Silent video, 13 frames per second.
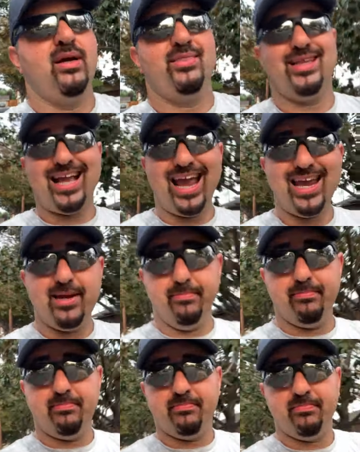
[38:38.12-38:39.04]
the game,
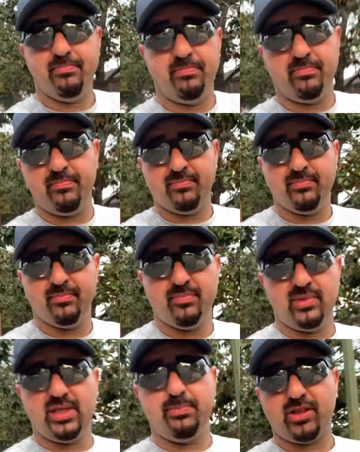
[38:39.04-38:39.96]

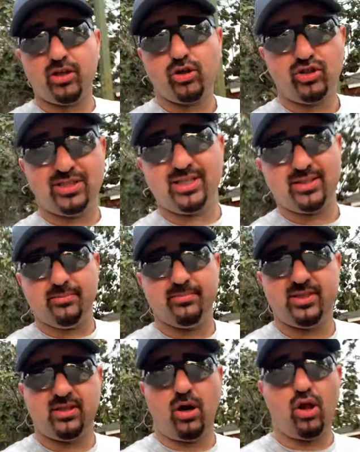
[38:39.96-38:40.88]
the political
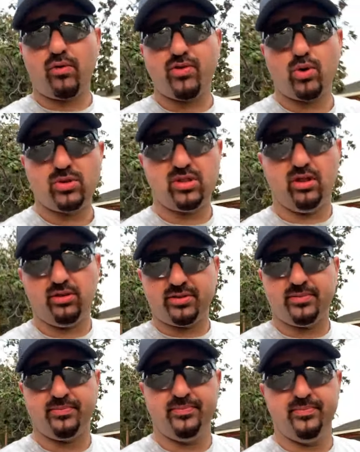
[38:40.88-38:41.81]
systems all over the world.
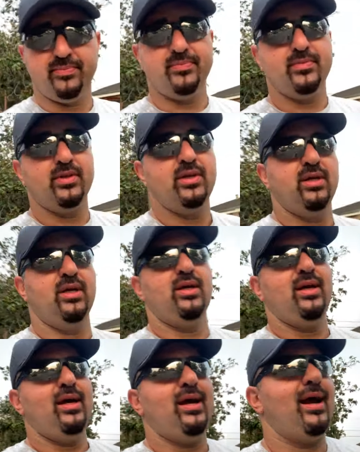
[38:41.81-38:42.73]

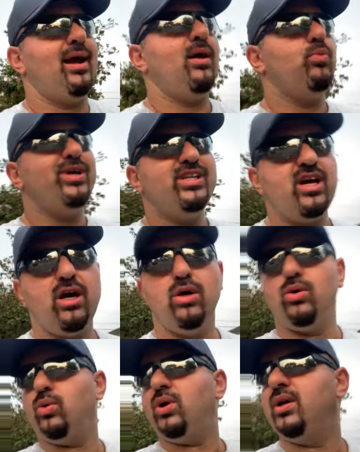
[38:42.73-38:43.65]
And we
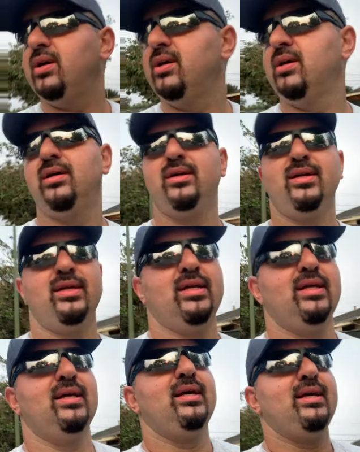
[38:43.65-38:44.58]
know,
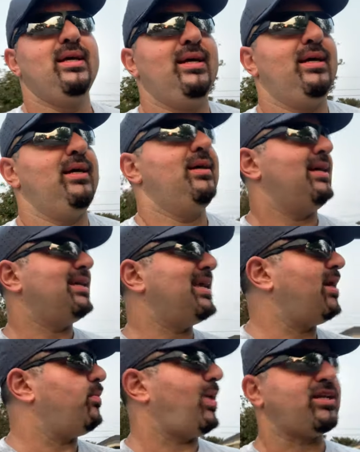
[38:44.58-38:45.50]

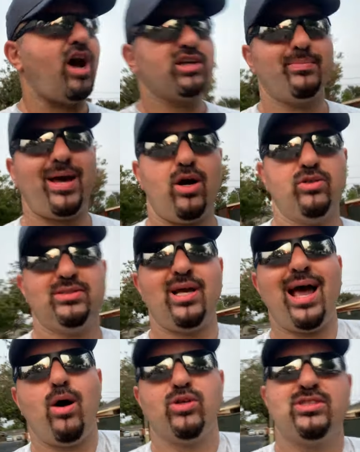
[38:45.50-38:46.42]
again, I talked about
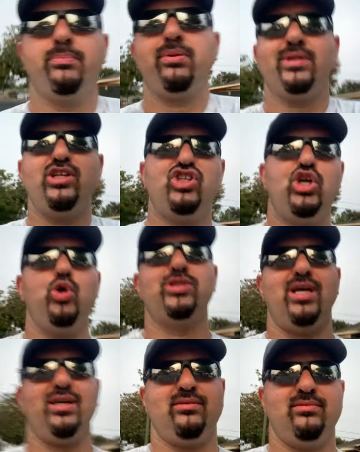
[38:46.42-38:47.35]
how simply
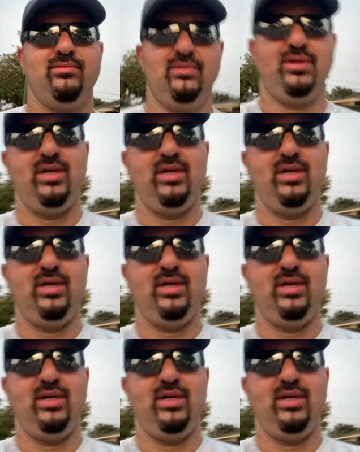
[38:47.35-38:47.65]
choosing